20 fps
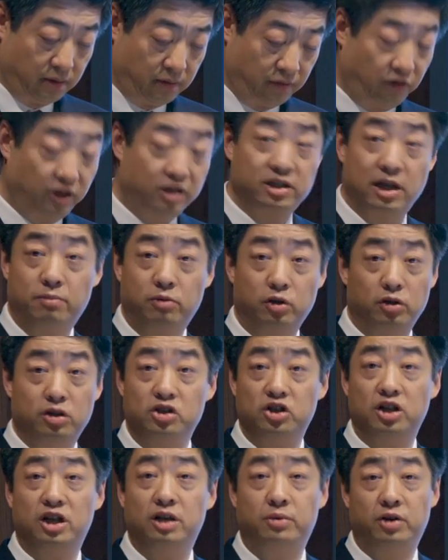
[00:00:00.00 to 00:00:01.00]
For example, the
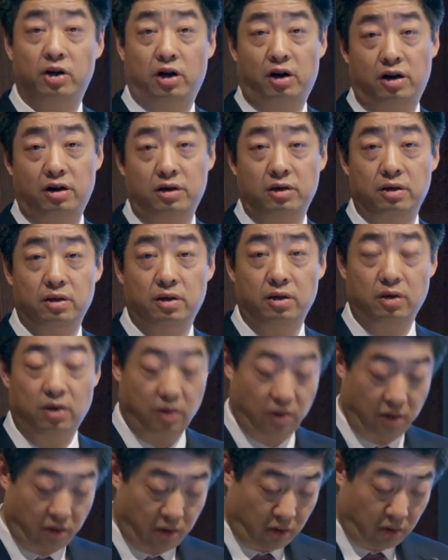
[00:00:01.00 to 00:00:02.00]
GDPR,
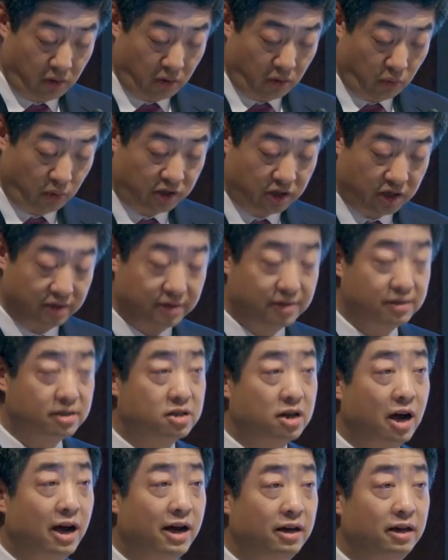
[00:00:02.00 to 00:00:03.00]
which is a
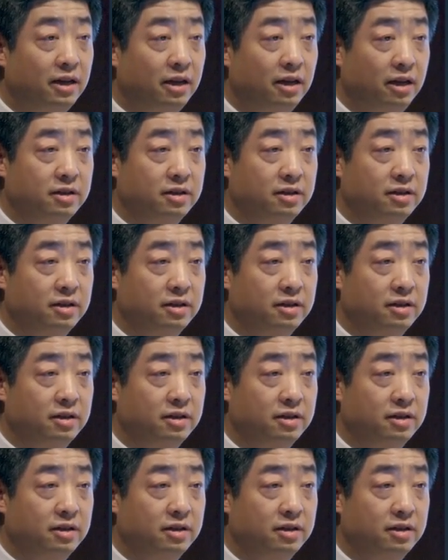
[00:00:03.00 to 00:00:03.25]
shining